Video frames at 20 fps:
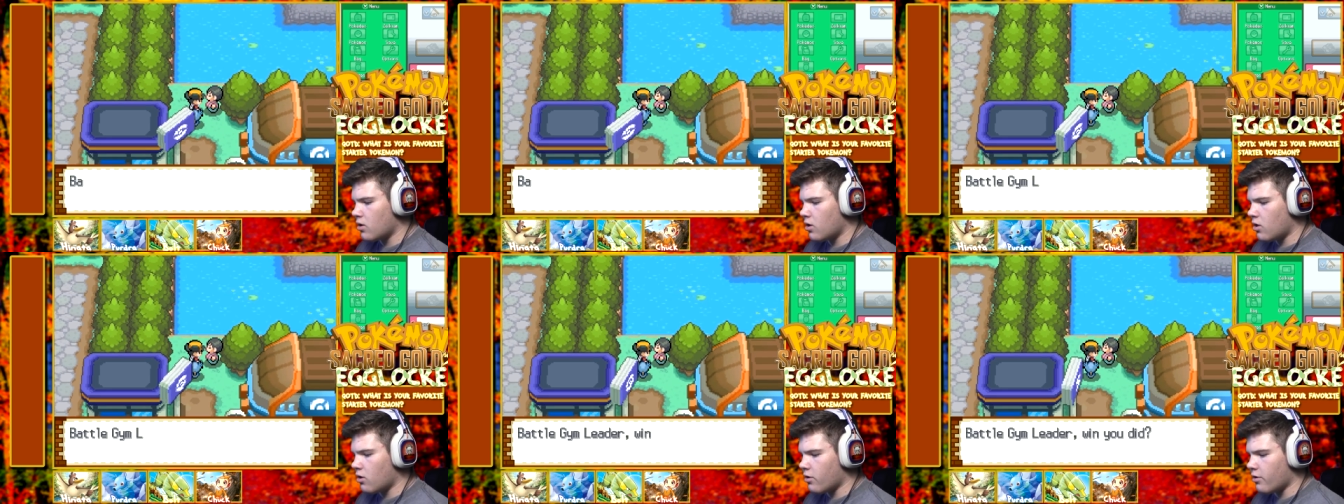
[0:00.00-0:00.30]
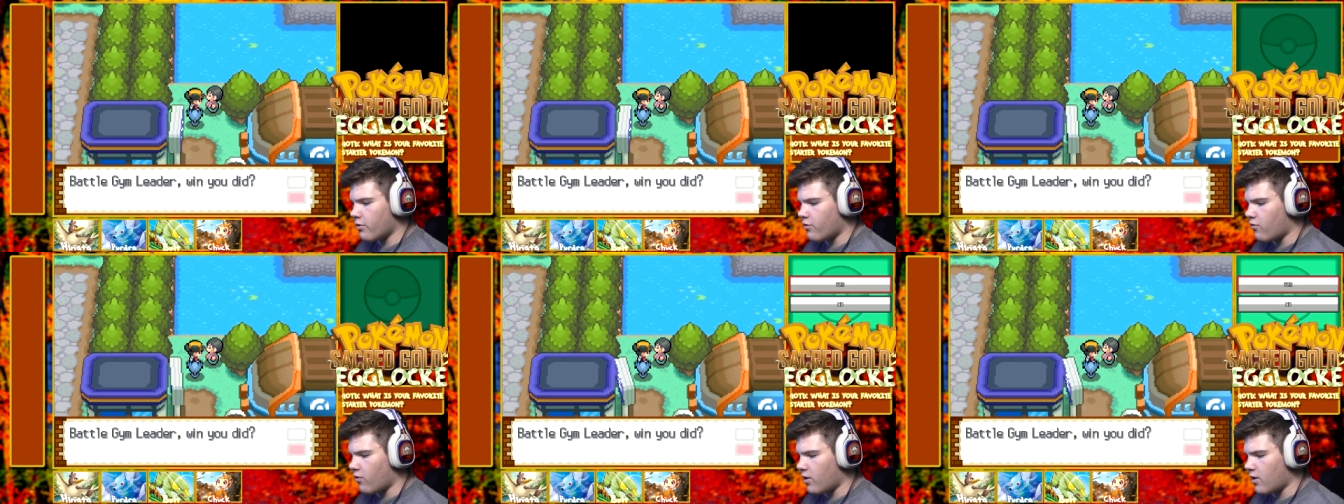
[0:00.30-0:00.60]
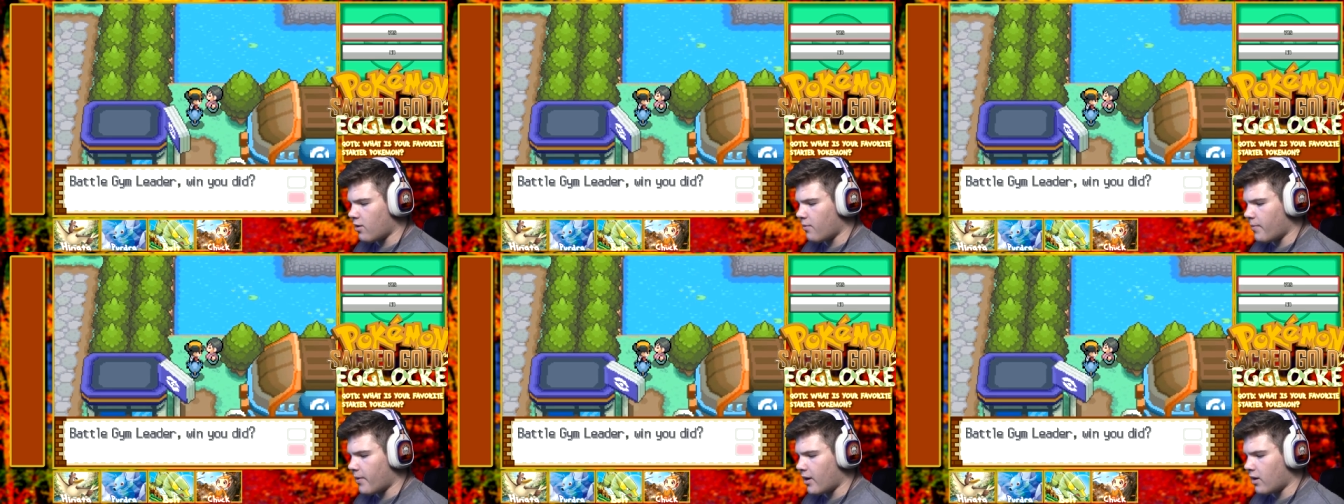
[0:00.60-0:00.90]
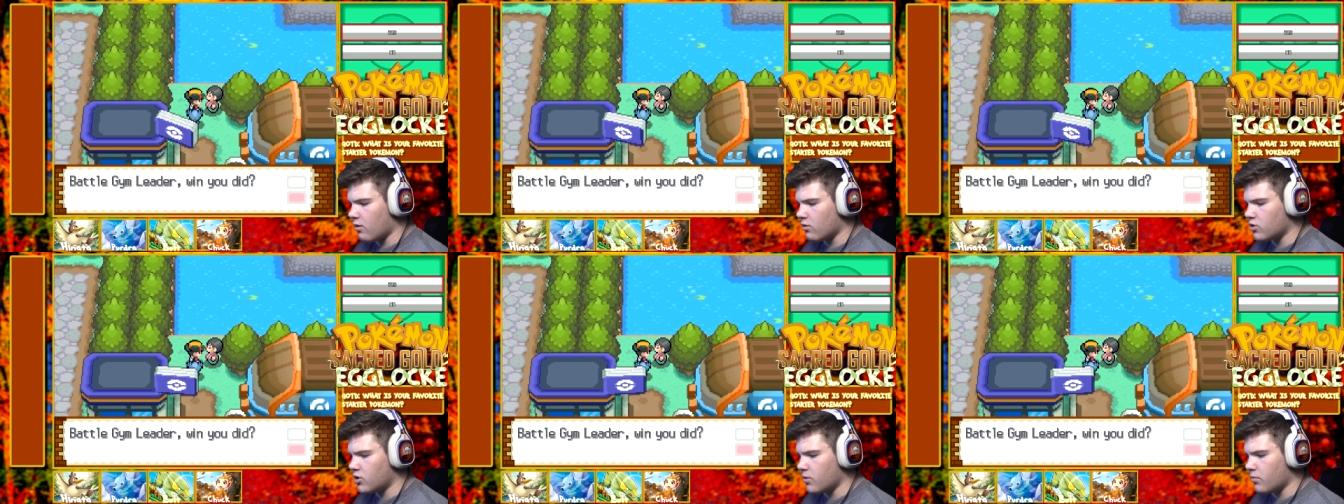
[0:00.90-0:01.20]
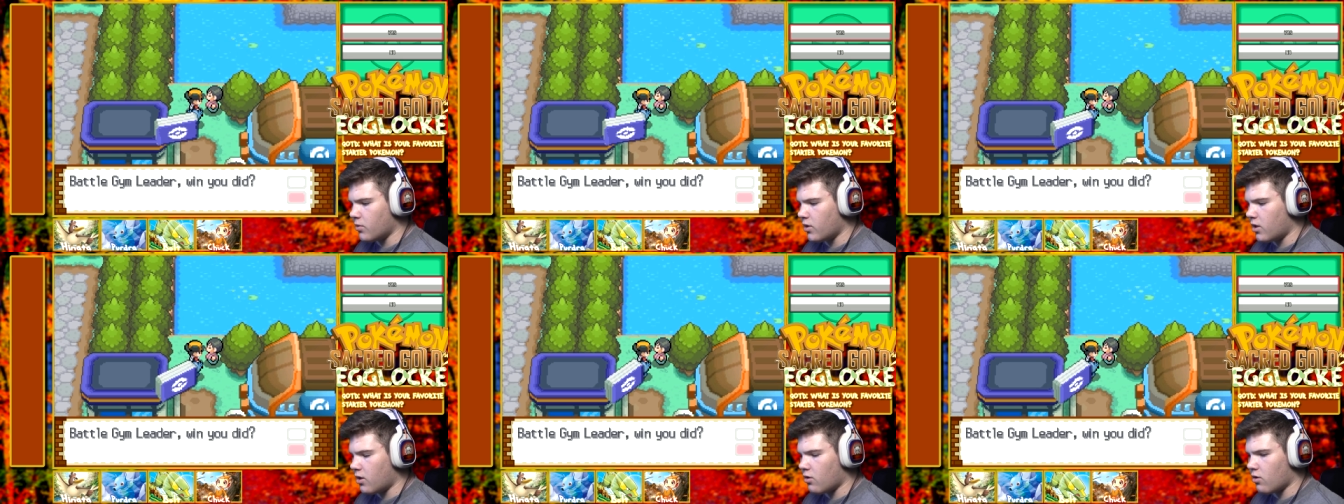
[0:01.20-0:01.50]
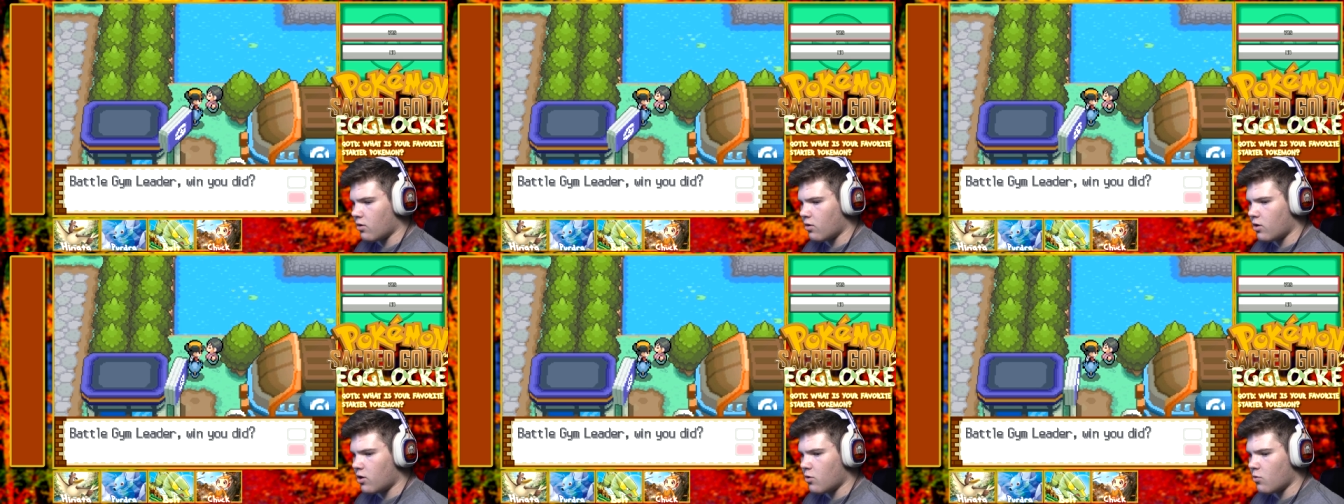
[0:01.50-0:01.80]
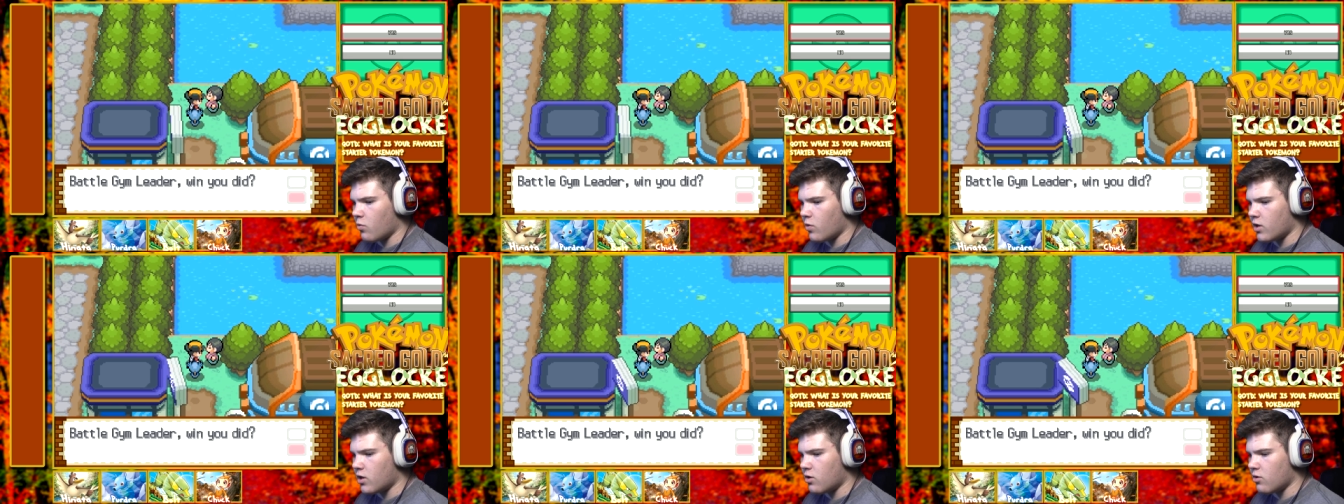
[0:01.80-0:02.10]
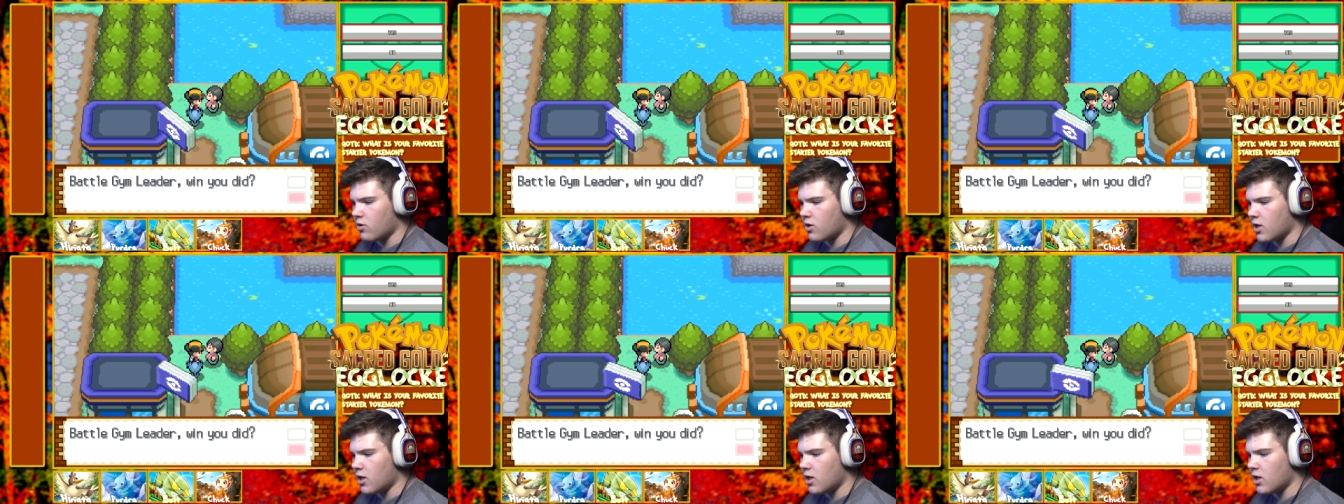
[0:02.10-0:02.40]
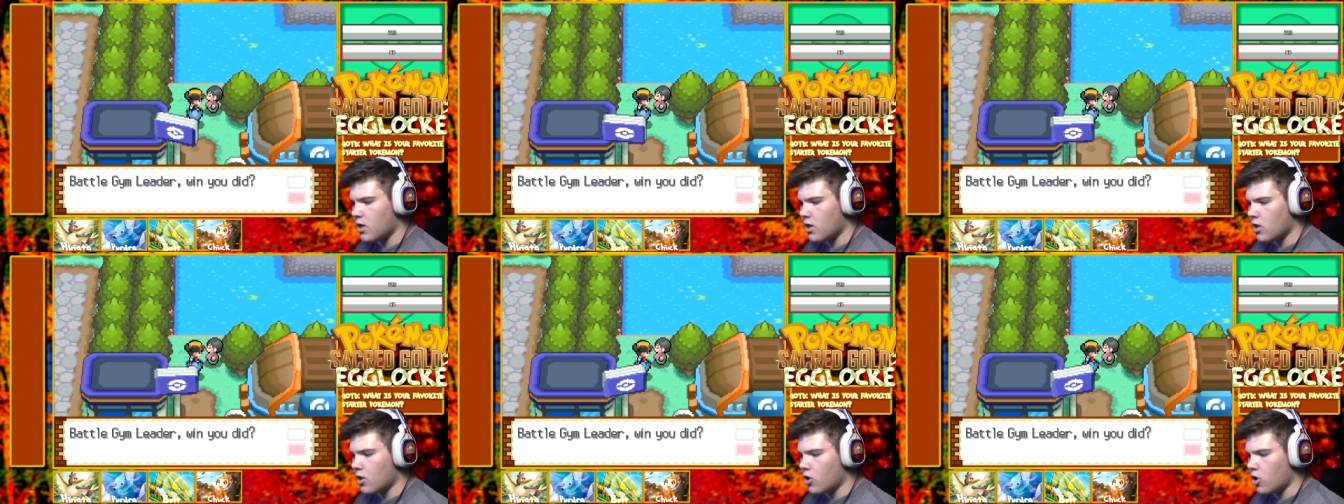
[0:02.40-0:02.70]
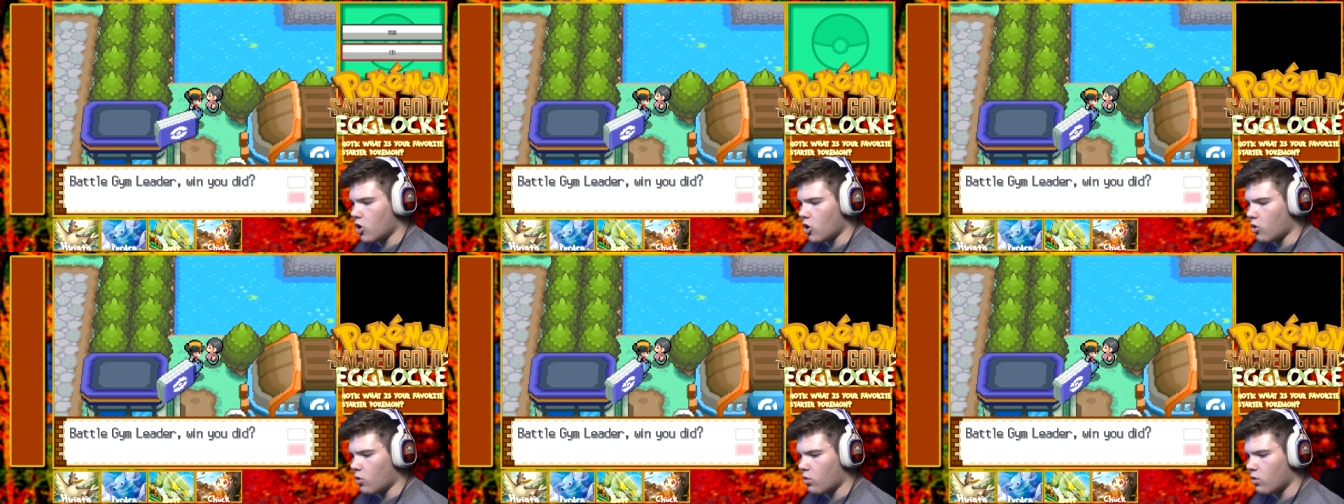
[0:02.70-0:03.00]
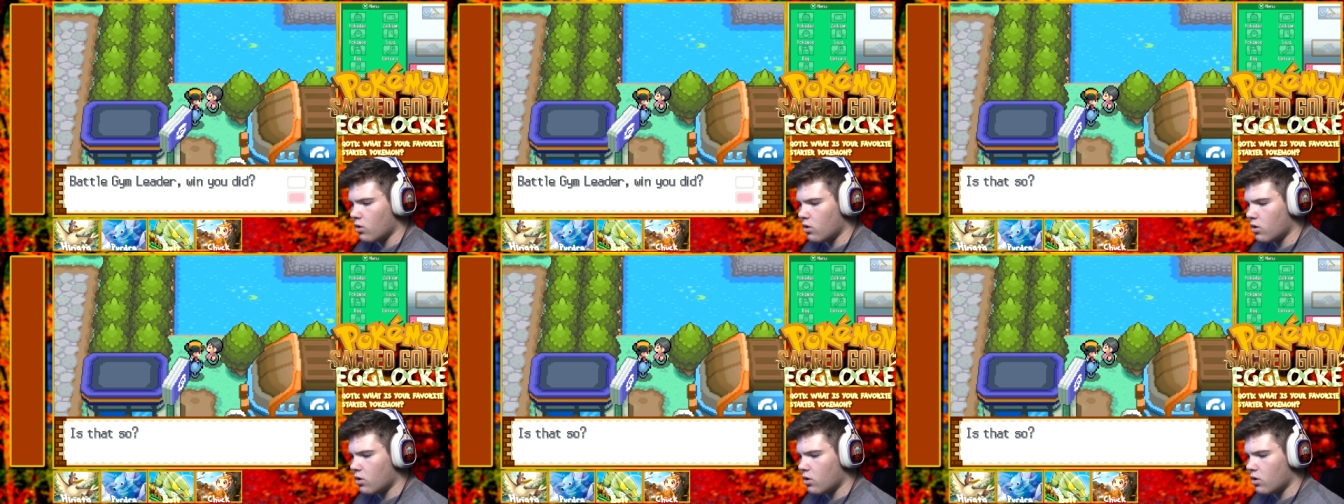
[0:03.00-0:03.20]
You're a trainer battle gym leader, you win, you did. No.